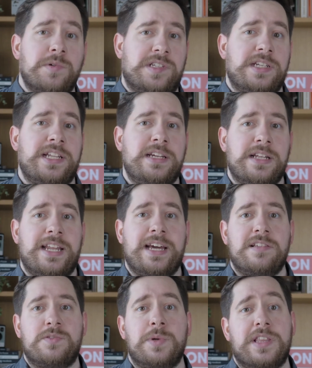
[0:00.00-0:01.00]
was
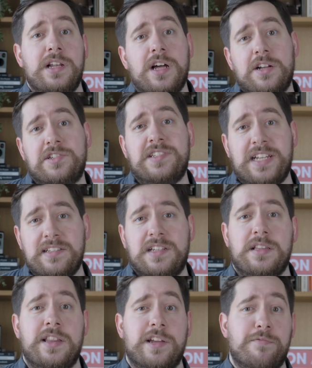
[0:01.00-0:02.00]
announced with a larger
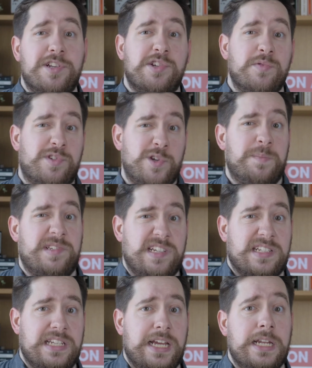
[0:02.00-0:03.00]
sensor than the original Super
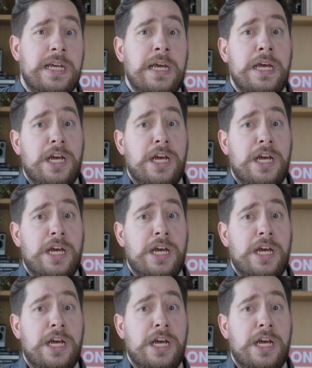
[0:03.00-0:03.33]
16